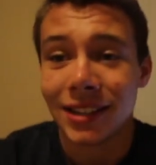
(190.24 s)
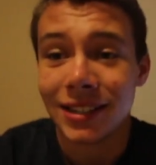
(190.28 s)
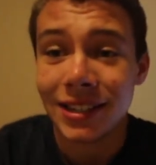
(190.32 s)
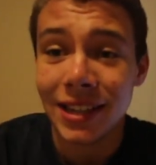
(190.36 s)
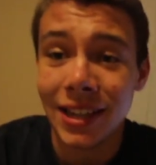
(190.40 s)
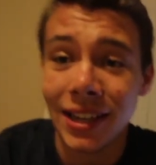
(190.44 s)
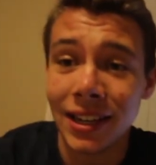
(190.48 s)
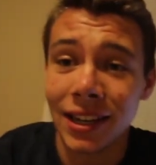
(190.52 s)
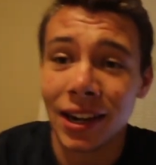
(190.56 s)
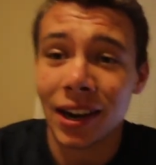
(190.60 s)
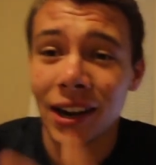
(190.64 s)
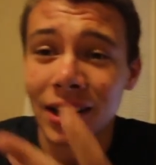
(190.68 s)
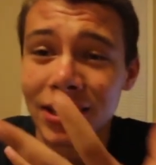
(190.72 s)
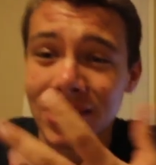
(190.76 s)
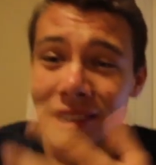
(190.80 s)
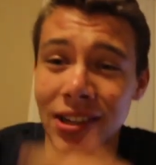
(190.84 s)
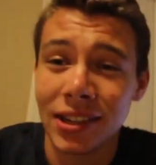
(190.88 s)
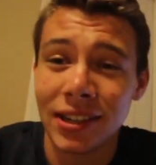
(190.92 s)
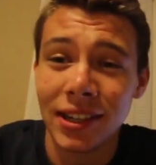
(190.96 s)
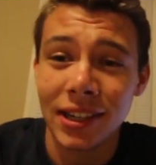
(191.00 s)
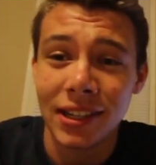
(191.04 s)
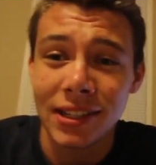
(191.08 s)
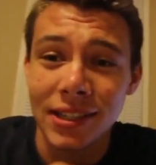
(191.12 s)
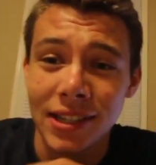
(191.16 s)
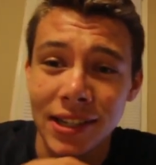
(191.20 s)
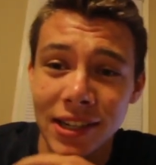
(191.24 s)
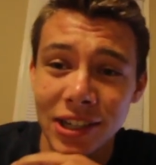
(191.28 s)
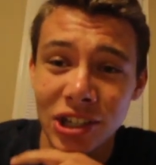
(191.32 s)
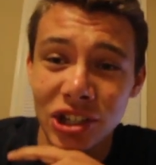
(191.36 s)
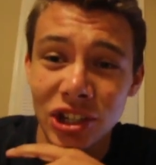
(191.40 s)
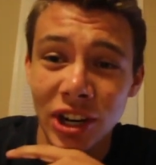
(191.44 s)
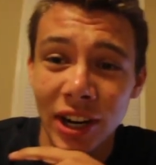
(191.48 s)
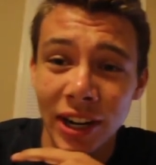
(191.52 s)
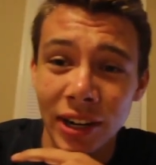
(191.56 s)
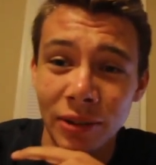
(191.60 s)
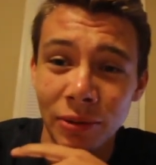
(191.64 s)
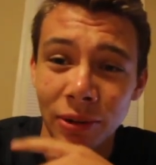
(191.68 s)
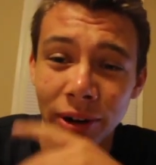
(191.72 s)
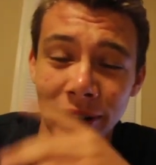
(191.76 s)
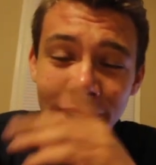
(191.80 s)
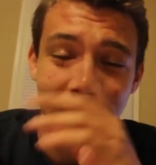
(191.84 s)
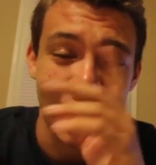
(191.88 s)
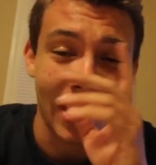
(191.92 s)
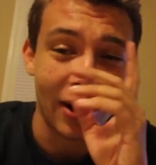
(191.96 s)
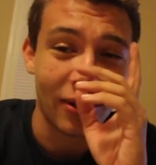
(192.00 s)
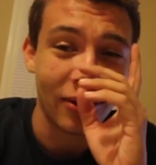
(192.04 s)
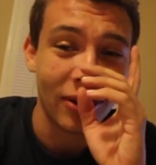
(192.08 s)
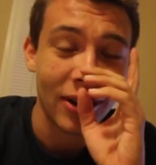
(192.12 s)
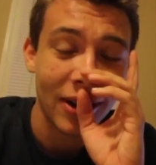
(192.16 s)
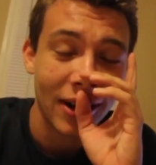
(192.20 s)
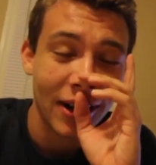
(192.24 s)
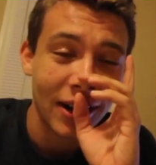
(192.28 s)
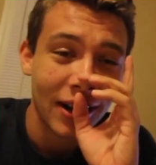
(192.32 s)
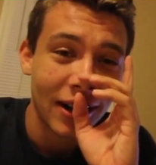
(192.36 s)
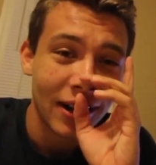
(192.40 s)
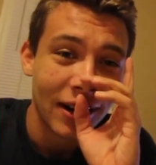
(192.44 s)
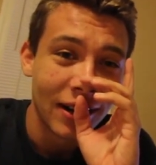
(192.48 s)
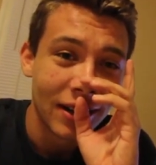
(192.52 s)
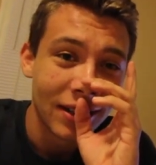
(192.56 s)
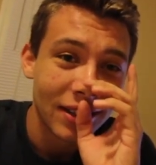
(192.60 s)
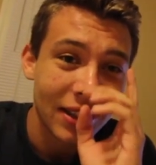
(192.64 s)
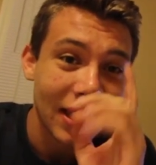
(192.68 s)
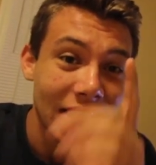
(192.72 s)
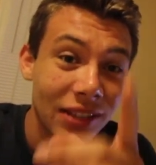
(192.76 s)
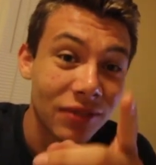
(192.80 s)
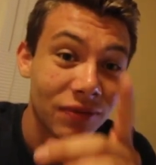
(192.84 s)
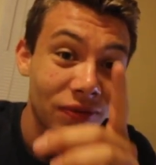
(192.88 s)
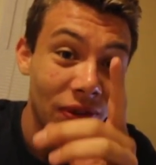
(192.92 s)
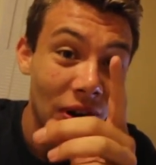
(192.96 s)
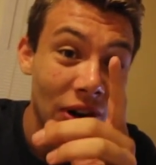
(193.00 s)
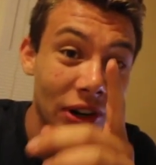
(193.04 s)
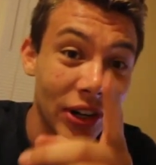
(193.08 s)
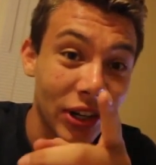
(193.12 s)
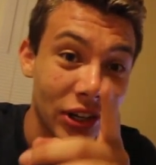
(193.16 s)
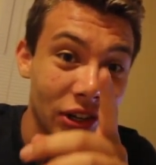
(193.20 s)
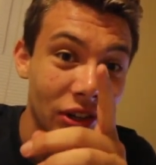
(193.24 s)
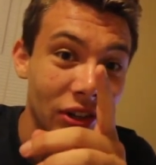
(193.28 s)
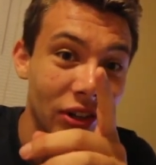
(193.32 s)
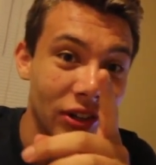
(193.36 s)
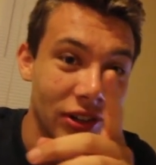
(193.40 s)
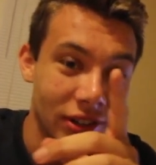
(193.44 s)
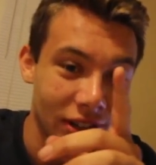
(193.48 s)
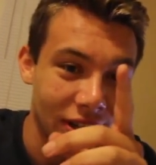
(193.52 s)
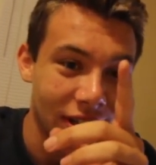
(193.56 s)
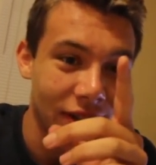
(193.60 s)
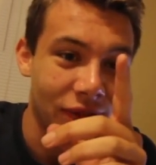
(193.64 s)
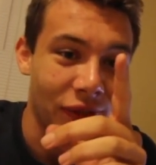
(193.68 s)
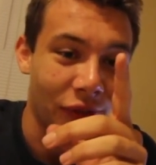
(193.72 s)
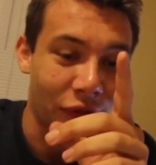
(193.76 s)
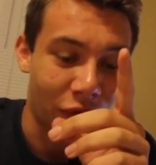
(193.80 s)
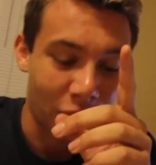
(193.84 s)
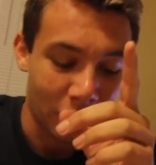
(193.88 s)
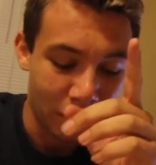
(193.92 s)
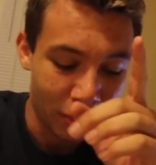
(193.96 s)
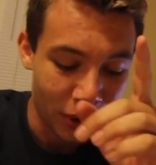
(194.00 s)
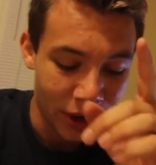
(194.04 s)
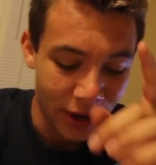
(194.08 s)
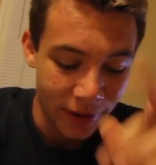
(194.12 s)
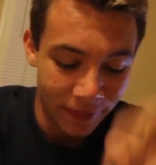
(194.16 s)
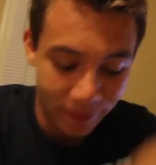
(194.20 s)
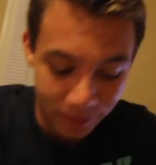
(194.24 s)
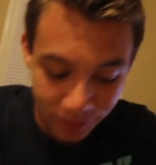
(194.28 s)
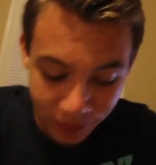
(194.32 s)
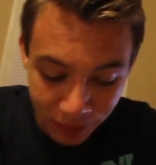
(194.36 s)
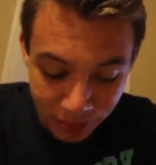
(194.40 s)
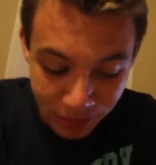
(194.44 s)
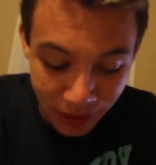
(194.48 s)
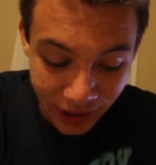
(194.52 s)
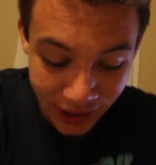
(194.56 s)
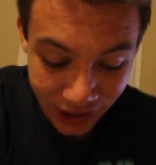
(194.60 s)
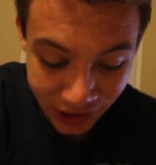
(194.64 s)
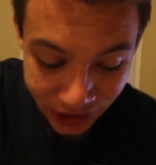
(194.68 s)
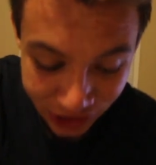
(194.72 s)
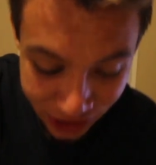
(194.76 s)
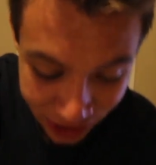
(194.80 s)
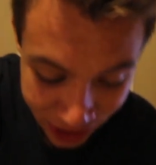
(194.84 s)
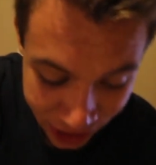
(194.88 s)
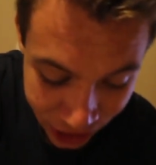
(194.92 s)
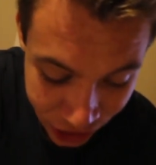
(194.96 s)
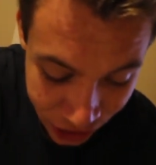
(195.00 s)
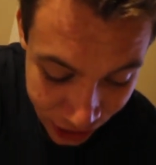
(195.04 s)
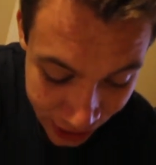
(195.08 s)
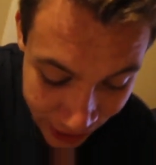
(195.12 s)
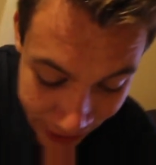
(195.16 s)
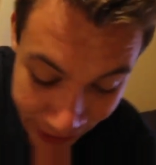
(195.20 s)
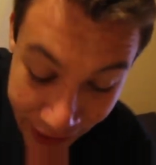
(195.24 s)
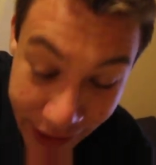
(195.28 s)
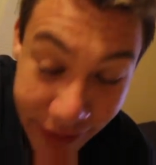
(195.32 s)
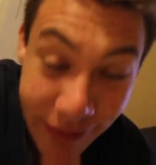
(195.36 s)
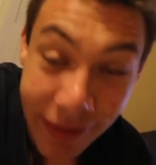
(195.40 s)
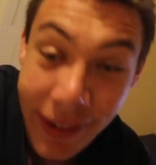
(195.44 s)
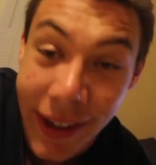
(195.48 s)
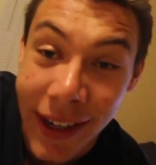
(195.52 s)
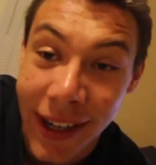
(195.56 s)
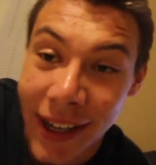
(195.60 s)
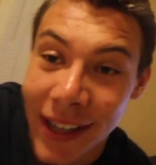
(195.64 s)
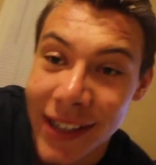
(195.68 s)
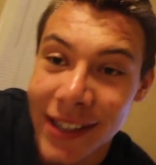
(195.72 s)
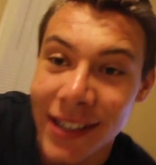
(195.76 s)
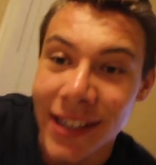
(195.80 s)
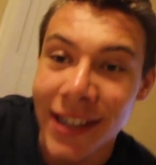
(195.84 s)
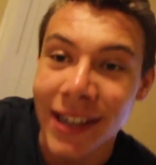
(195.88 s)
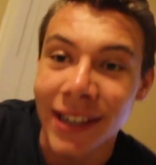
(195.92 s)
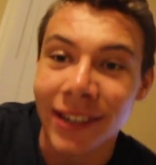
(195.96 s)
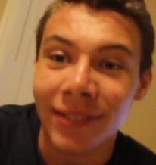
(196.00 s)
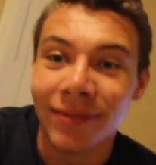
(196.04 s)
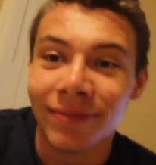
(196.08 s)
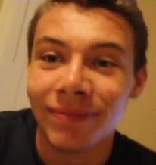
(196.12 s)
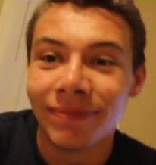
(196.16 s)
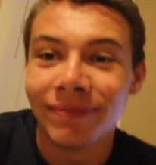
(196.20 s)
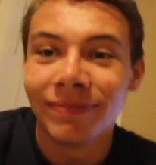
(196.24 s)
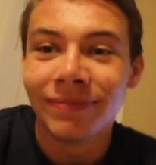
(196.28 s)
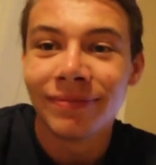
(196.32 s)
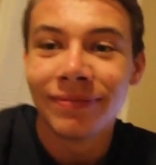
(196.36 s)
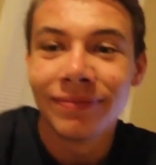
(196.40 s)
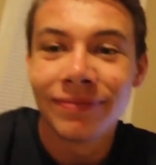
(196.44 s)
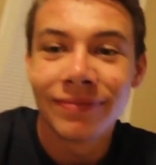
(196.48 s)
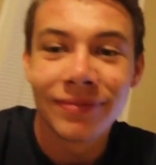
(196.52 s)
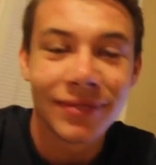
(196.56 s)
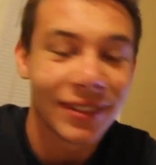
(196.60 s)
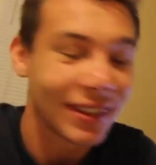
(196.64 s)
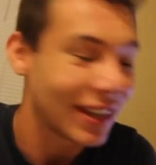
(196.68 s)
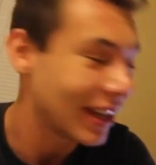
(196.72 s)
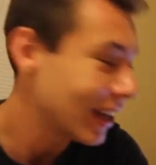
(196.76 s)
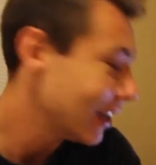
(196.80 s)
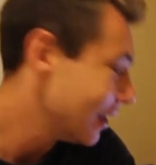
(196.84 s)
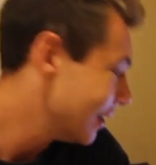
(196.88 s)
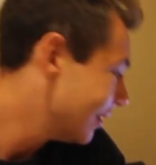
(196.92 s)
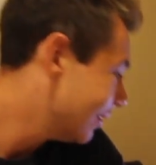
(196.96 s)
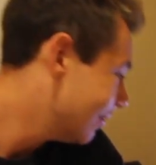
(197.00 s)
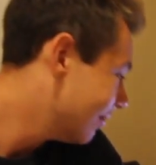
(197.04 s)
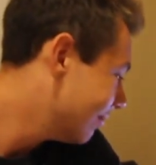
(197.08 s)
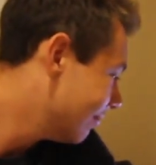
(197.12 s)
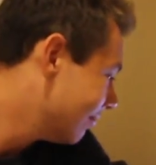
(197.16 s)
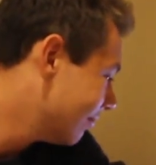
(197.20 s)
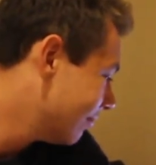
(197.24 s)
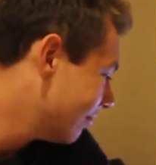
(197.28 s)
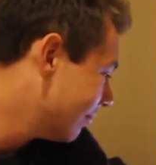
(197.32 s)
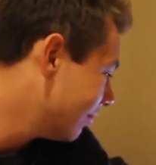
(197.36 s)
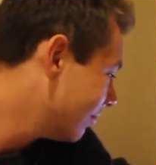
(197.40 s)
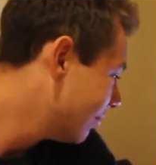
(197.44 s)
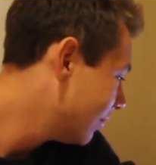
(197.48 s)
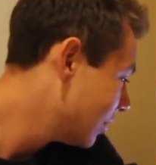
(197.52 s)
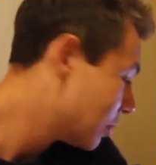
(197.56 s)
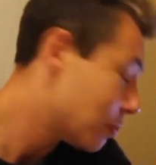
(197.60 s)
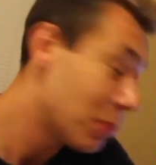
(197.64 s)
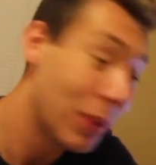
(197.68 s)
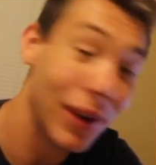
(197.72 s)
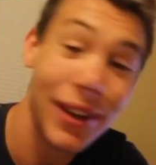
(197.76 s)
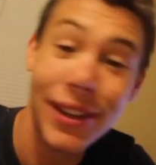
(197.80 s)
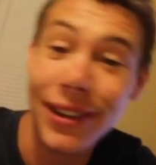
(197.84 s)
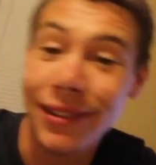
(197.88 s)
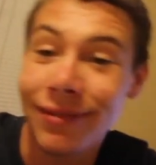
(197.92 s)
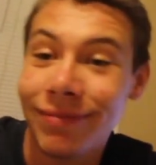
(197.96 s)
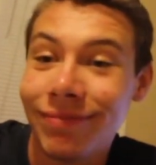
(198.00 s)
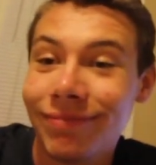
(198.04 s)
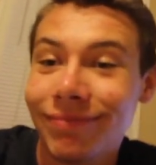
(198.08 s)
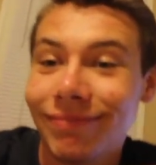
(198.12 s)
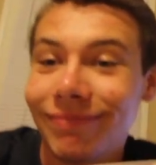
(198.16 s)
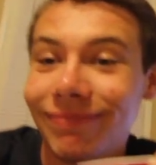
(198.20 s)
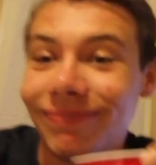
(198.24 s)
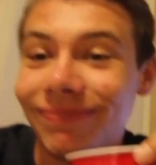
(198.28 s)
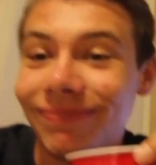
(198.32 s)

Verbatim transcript: eighteen, and I turned eighteen in January. Now, that's very good if you're from Britain, because you can drink at eighteen. And it's brilliant.